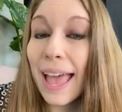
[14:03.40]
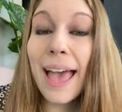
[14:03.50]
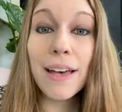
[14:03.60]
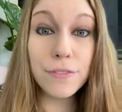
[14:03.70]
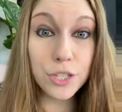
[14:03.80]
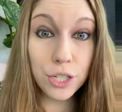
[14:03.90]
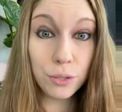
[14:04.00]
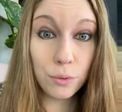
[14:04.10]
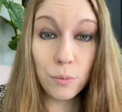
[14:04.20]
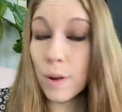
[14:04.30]
have
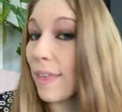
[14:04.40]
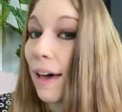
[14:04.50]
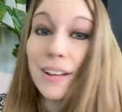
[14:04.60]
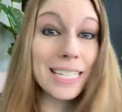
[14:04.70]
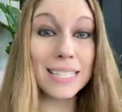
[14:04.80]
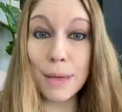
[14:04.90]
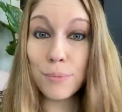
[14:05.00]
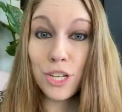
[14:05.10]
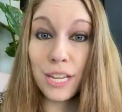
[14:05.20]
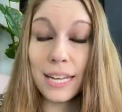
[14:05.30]
to, without
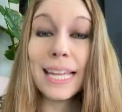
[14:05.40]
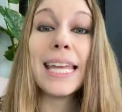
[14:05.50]
exception,